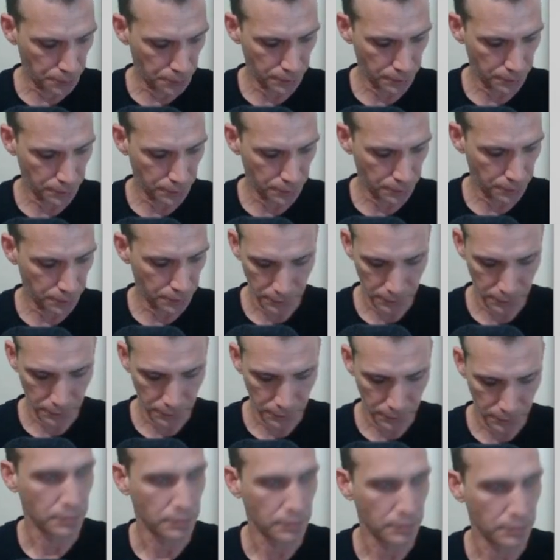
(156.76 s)

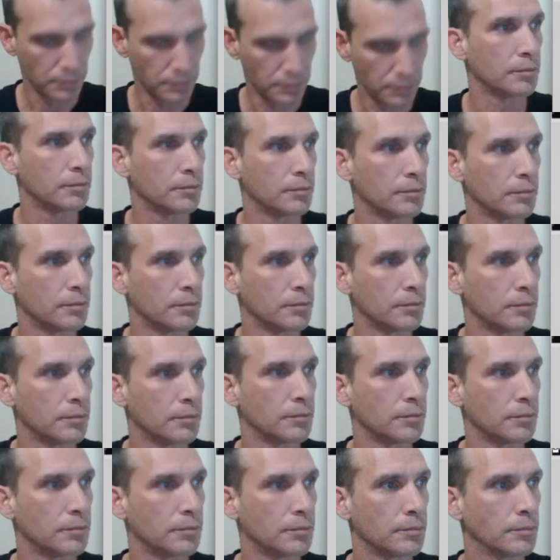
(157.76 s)

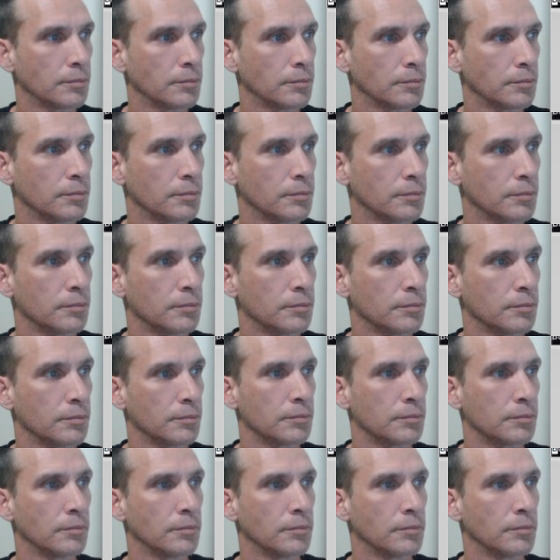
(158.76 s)

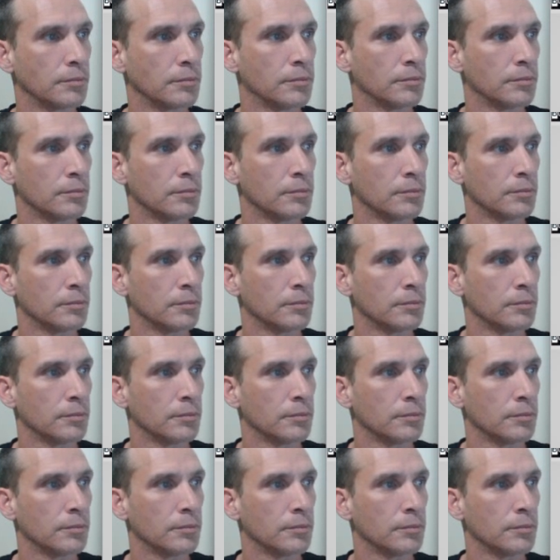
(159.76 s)
[no speech]